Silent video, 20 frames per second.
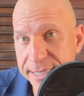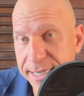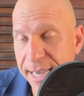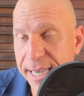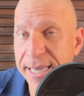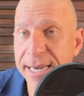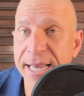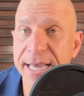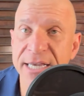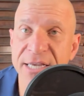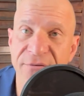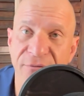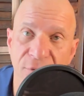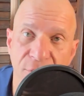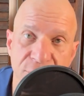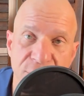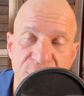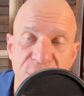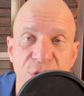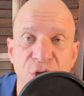headaches,
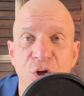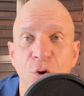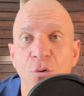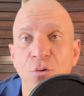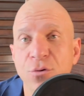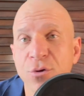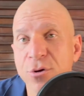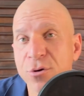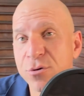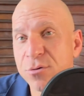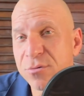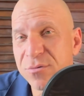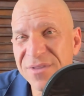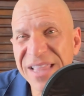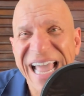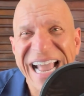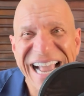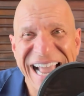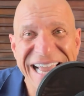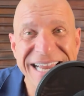frozen shoulder,
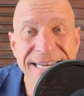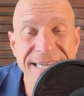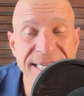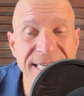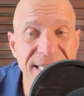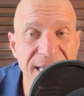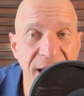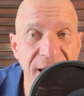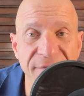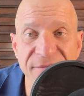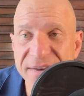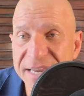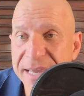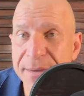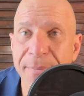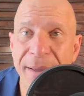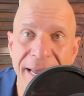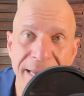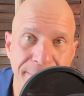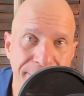that kind of stuff, knee
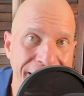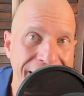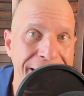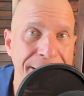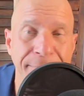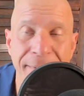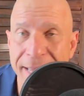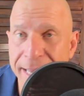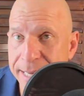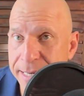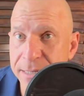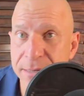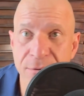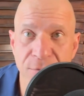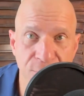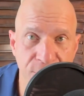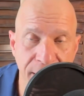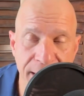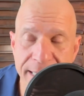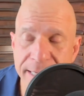pain, back pain,
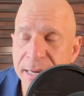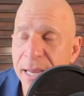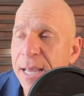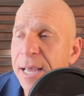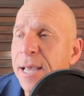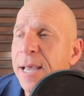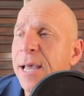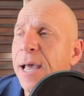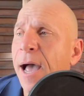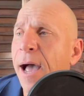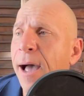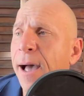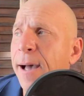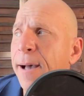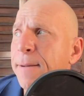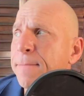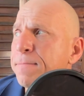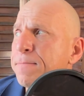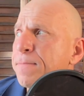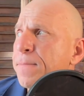right?
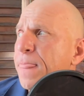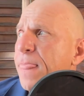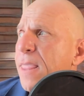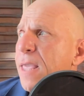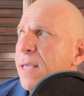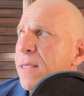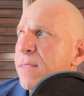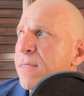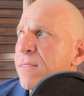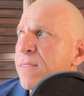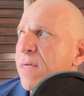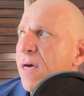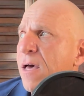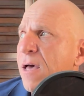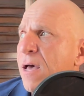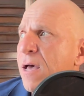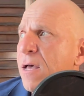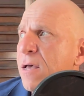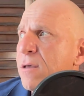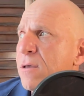
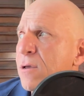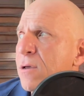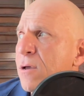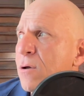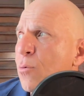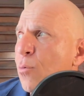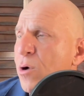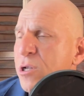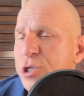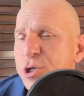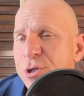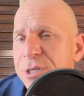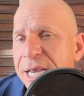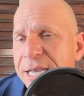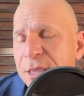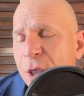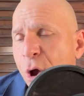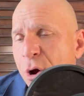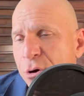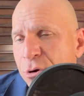Once you take
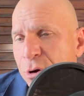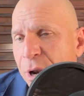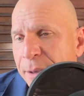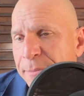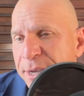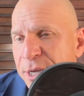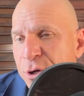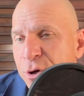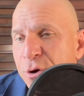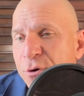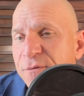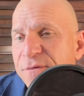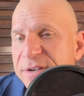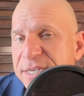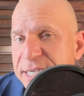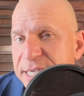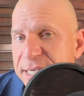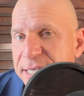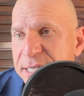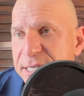the autonomic nervous
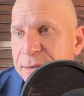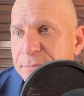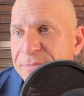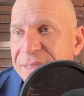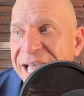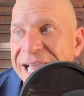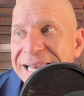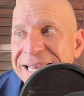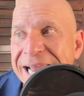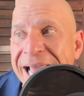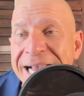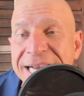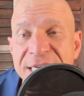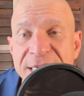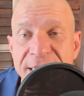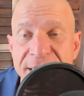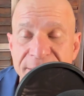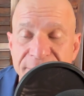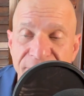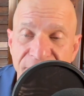system, that
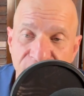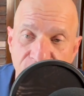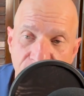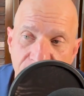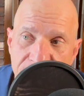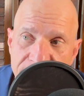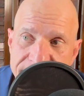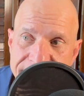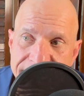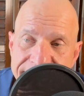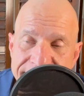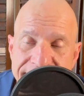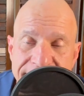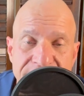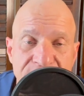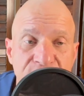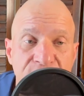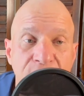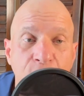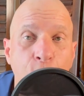actually, for us, gets
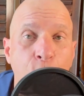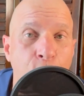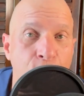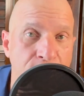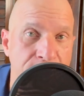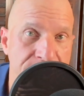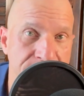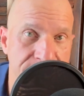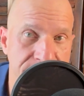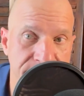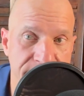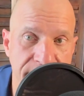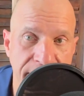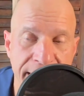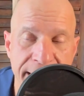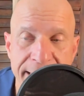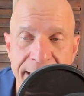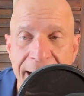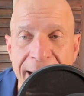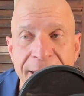into the organs
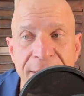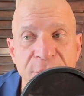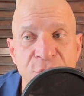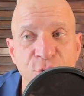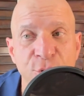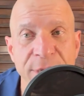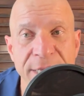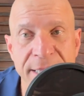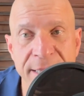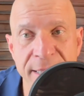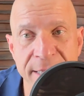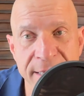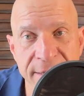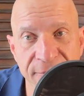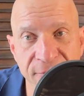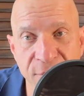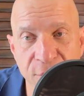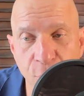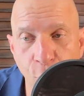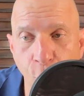and how to treat the
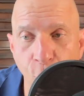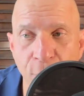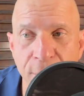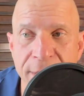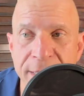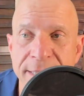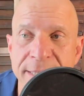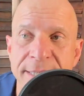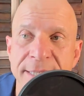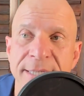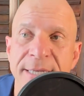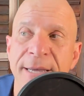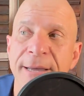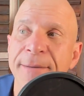different organs.